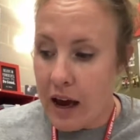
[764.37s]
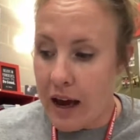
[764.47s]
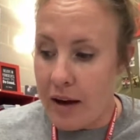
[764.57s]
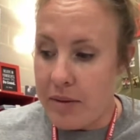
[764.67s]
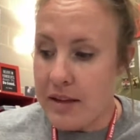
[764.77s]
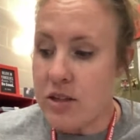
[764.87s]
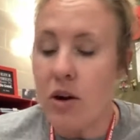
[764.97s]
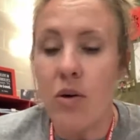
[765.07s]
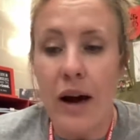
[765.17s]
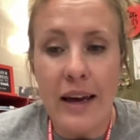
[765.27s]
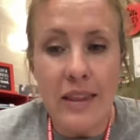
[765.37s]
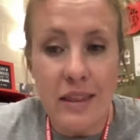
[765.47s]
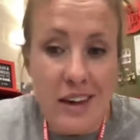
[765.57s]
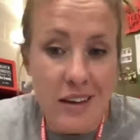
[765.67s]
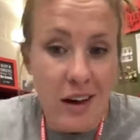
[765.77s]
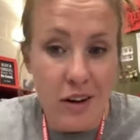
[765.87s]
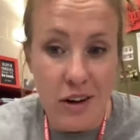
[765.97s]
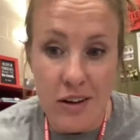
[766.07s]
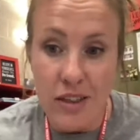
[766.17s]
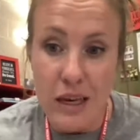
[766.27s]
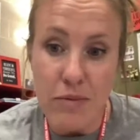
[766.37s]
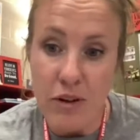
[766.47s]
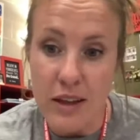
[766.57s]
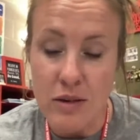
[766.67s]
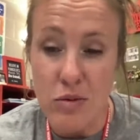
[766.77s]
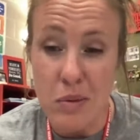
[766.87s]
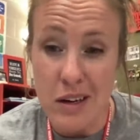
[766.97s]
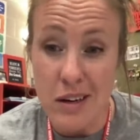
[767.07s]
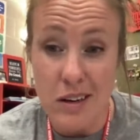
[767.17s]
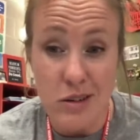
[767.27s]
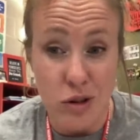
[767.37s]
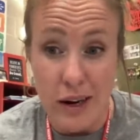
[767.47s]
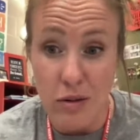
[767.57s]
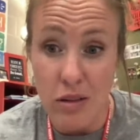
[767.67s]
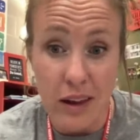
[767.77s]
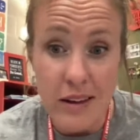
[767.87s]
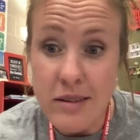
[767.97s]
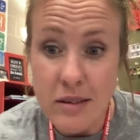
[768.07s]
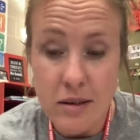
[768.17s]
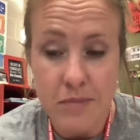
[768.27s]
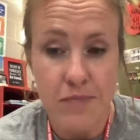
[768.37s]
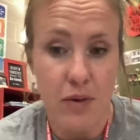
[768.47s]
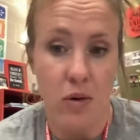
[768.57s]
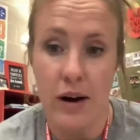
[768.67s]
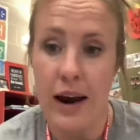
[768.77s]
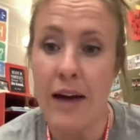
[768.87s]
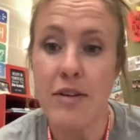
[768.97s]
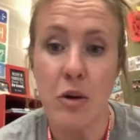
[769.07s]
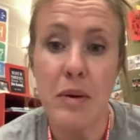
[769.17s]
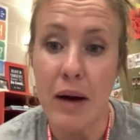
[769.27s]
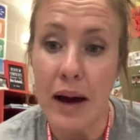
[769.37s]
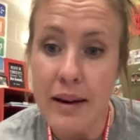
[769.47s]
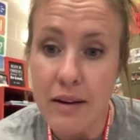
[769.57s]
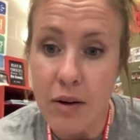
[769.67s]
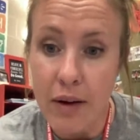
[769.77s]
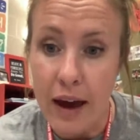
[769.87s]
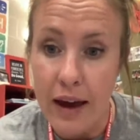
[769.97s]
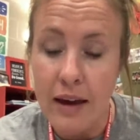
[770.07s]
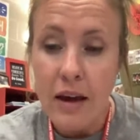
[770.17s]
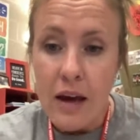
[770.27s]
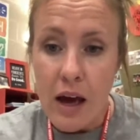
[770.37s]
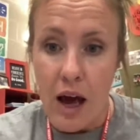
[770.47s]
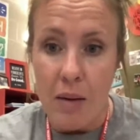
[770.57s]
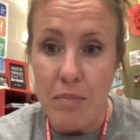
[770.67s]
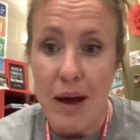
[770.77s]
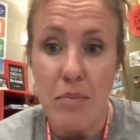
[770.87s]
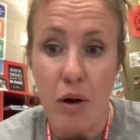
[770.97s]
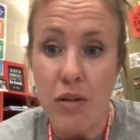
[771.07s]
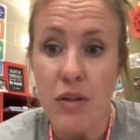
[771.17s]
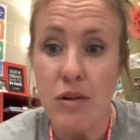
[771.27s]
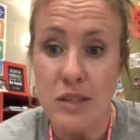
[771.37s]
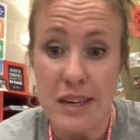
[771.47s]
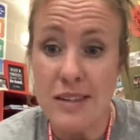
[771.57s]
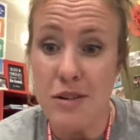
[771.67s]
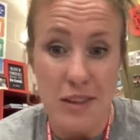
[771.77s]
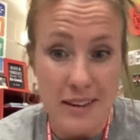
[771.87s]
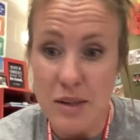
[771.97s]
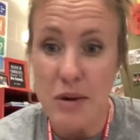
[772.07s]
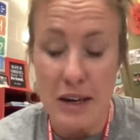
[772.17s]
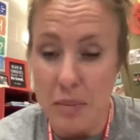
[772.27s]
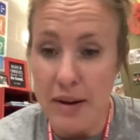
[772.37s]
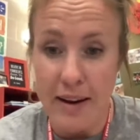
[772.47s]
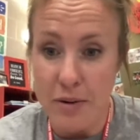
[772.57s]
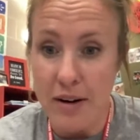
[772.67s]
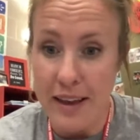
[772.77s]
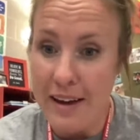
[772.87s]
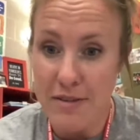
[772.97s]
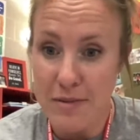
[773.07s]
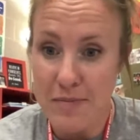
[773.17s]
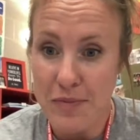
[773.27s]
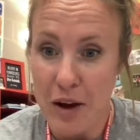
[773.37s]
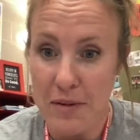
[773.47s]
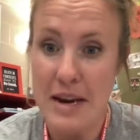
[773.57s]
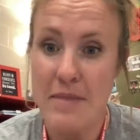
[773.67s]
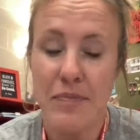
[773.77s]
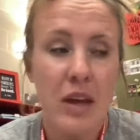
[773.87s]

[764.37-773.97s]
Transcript: And so I think a good theme for this would be try new things or have an open mind. Okay. And both of those things are things that we can apply to our life. All right.